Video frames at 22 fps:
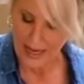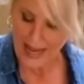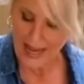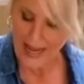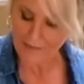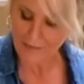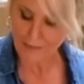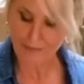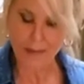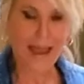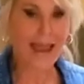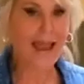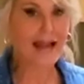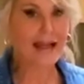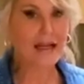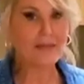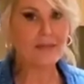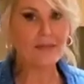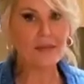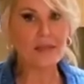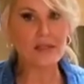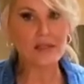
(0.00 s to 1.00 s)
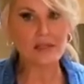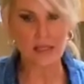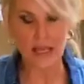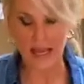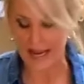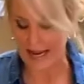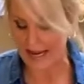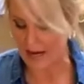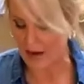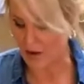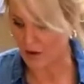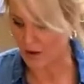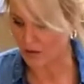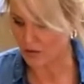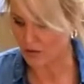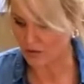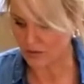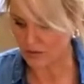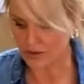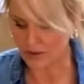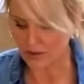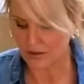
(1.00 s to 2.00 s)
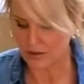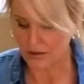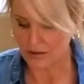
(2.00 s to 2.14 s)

I patted this out